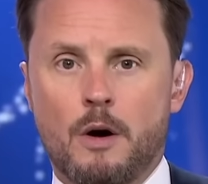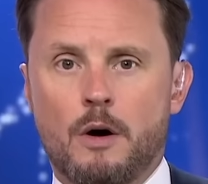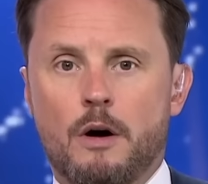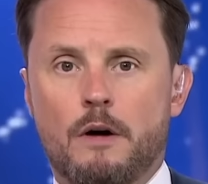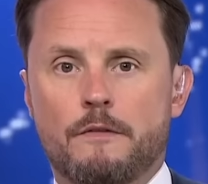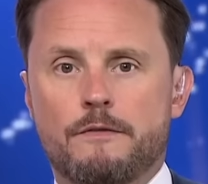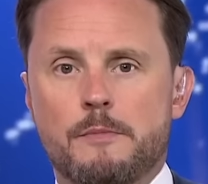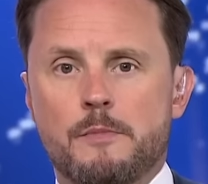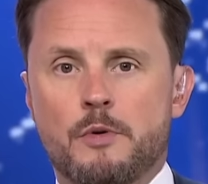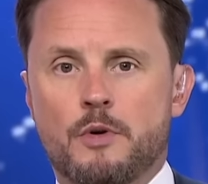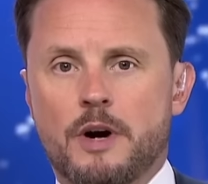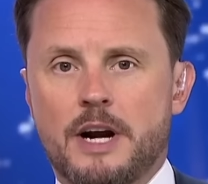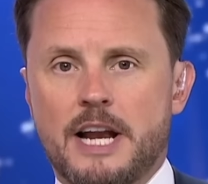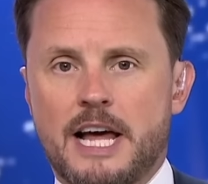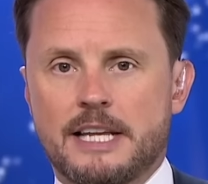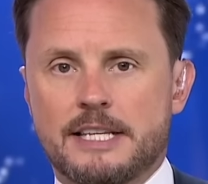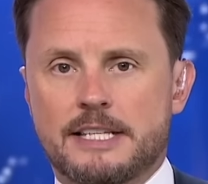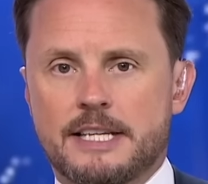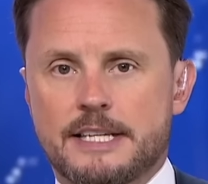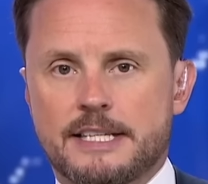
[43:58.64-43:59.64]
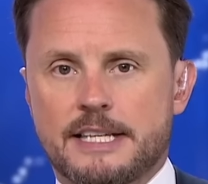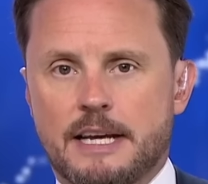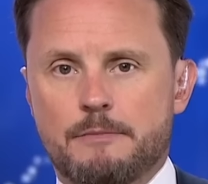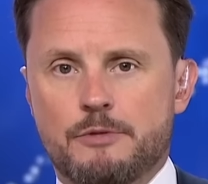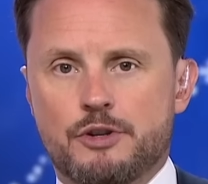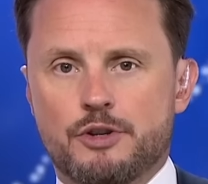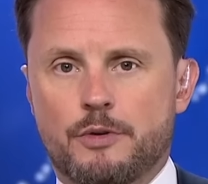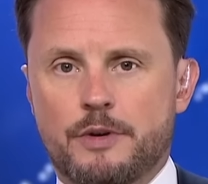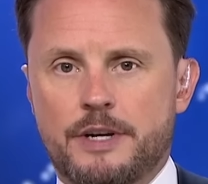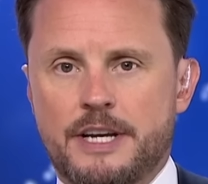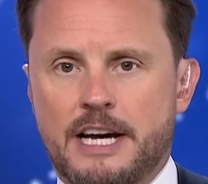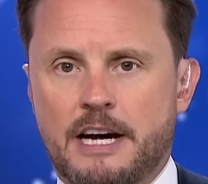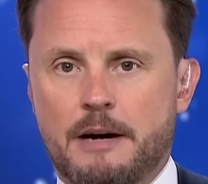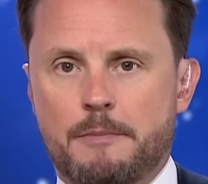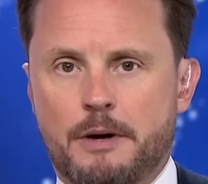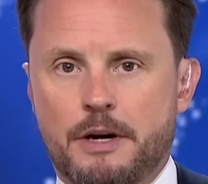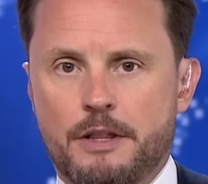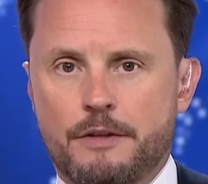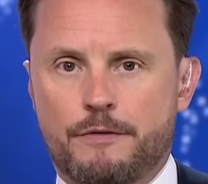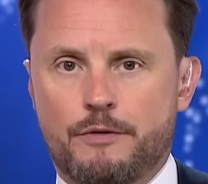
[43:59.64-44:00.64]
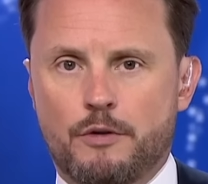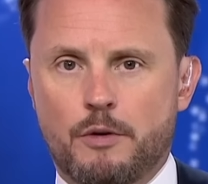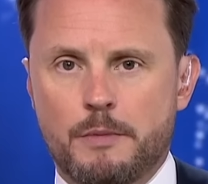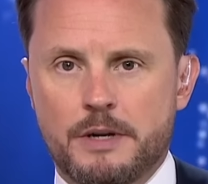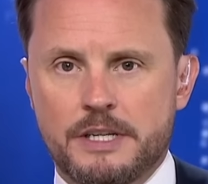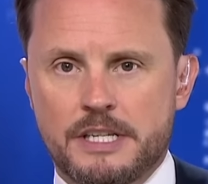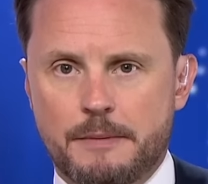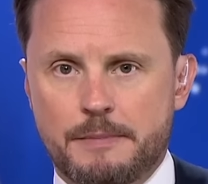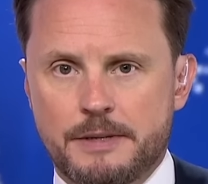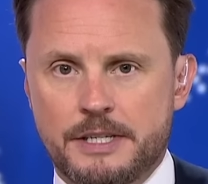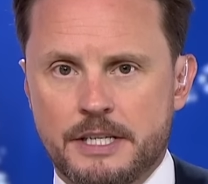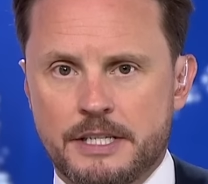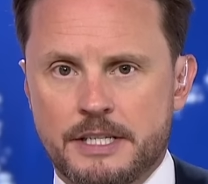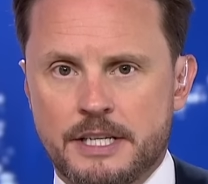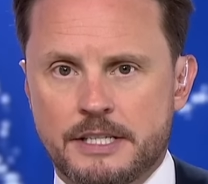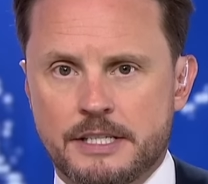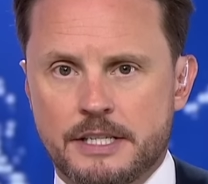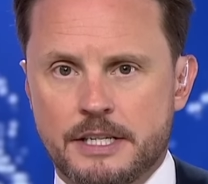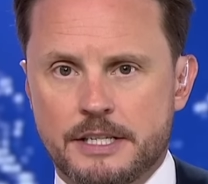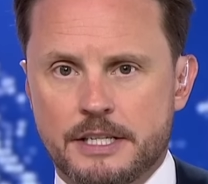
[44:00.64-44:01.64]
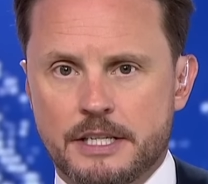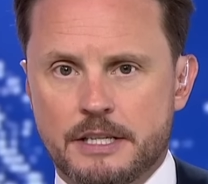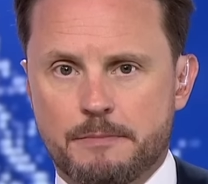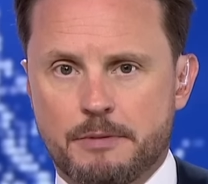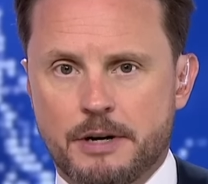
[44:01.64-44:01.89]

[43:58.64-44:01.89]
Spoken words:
Well, for more analysis, I'm joined now by the former Deputy Assistant to the